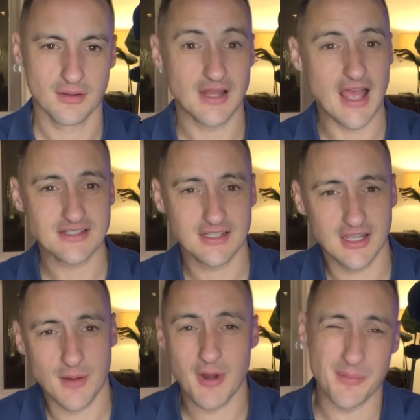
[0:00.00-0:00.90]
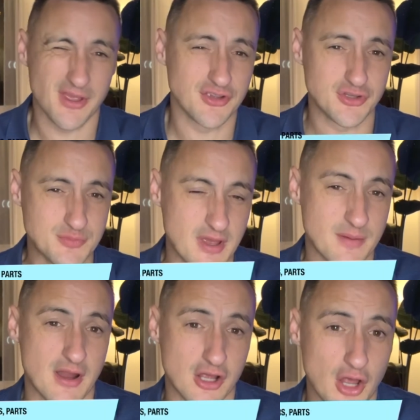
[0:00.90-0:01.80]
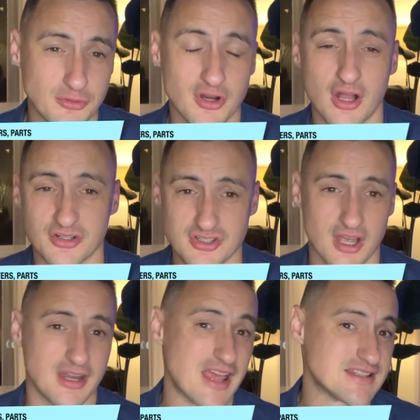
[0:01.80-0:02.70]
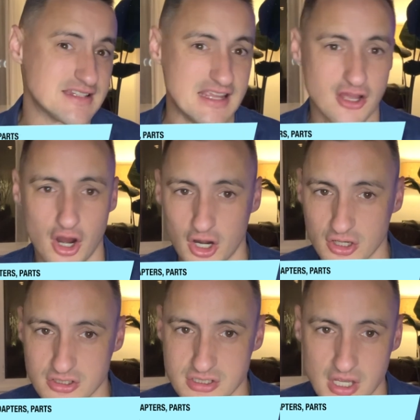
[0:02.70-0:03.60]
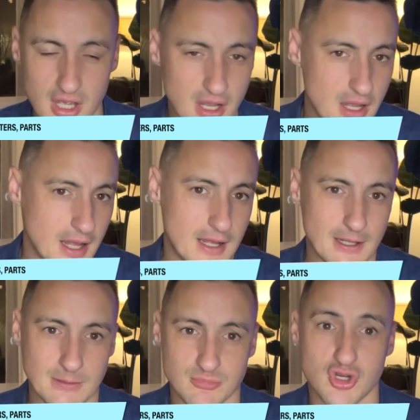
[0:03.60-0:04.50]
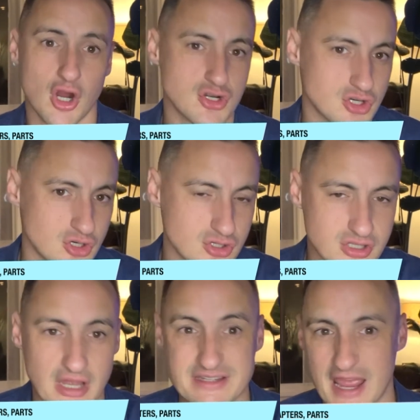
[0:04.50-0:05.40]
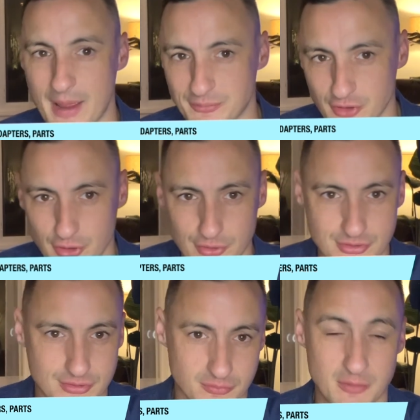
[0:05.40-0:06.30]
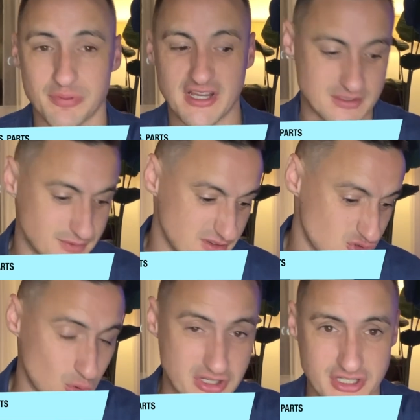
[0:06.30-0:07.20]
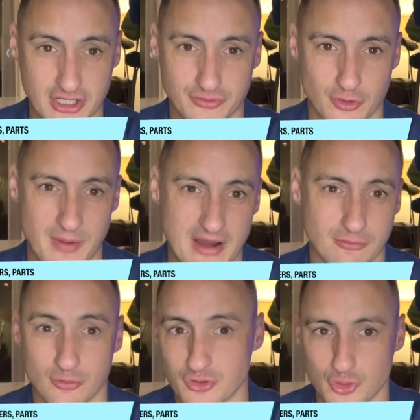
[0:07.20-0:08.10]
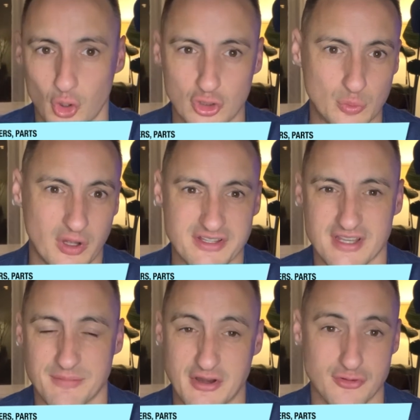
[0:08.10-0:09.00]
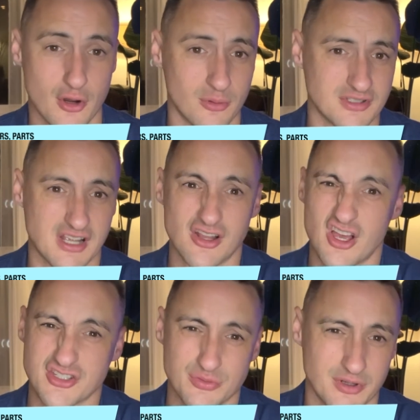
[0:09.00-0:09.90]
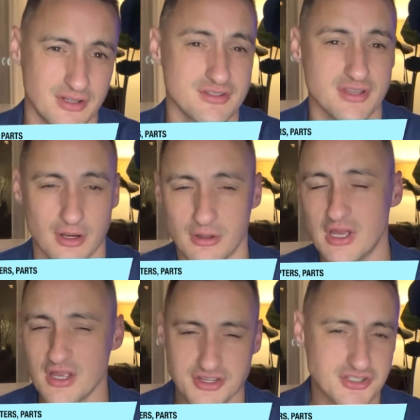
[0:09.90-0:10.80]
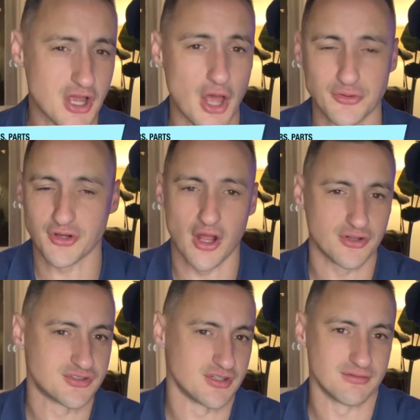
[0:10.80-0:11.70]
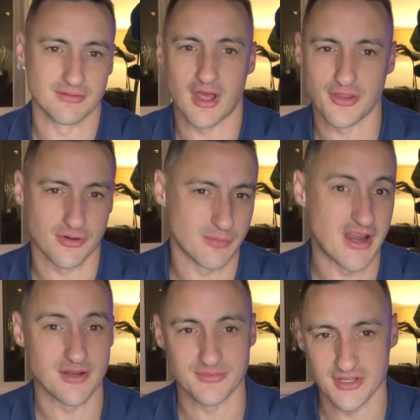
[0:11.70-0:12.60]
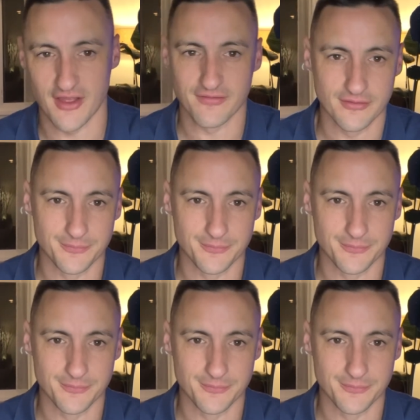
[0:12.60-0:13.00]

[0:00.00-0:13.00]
Lastly, I probably also spent about one hundred dollars on S D cards, um, chargers, adapters, replacement joysticks for my controller once on my drone because I lost one. So just one hundred dollars in other random stuff.